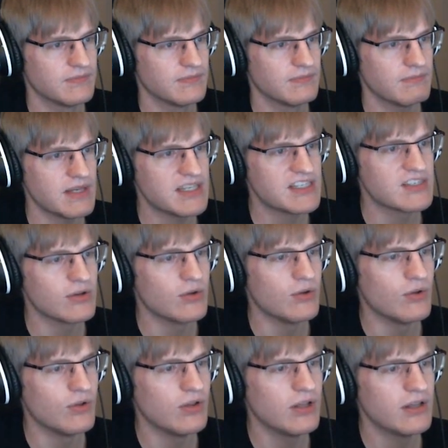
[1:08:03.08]
My
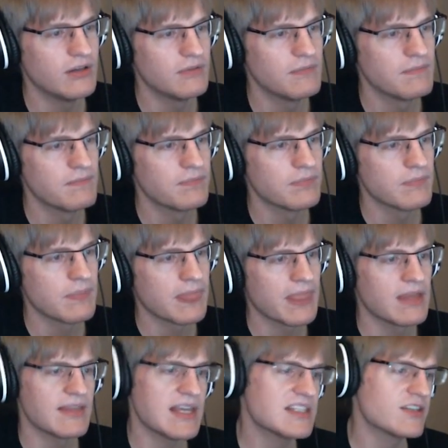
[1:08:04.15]
soul.
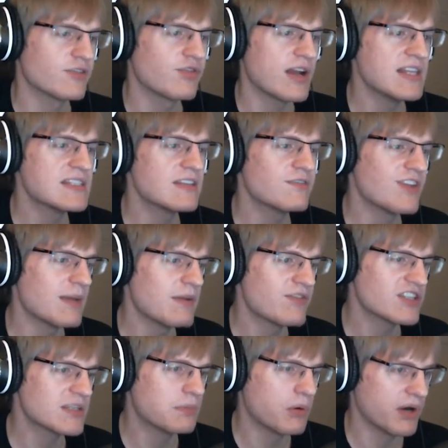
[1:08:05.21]
Thanks to friends and family for
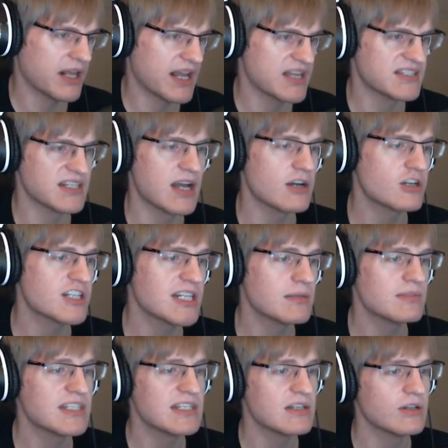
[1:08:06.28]
supporting us, and under Team
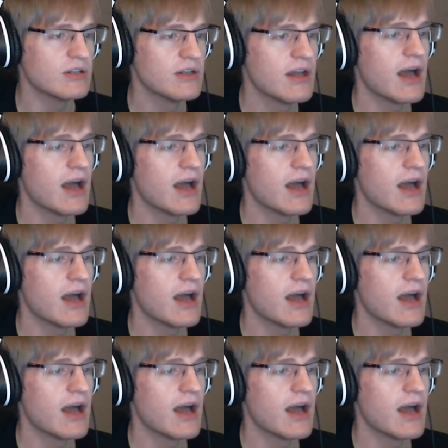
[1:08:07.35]
Tail,